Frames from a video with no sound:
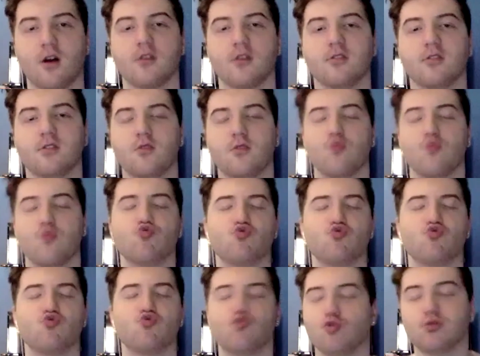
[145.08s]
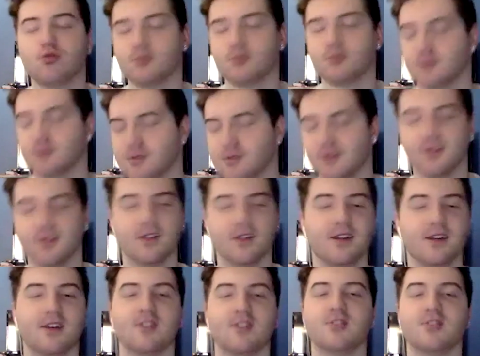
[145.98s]
and ooh,
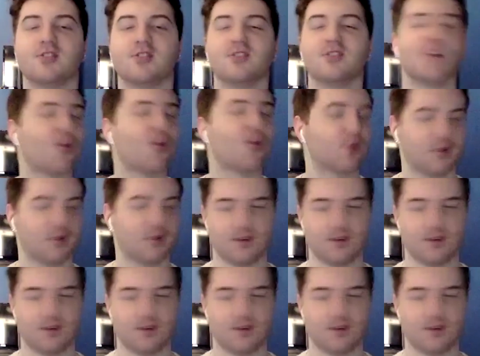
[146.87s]
so good,